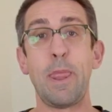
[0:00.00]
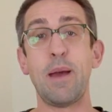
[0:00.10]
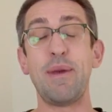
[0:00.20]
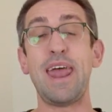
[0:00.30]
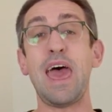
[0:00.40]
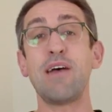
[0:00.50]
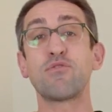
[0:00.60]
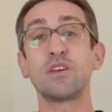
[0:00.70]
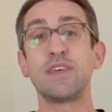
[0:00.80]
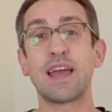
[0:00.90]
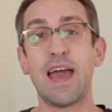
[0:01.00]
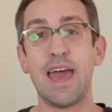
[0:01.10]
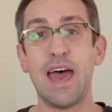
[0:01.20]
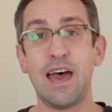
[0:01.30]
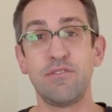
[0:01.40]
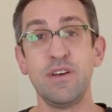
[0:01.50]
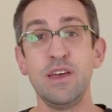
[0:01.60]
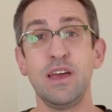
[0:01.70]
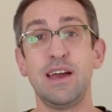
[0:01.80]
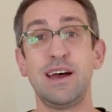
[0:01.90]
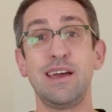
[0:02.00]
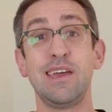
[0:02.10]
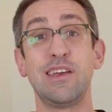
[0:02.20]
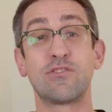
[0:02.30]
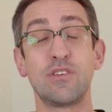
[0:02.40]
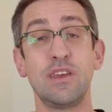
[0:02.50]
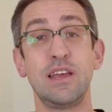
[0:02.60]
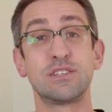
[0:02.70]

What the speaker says: I mean, everything I have is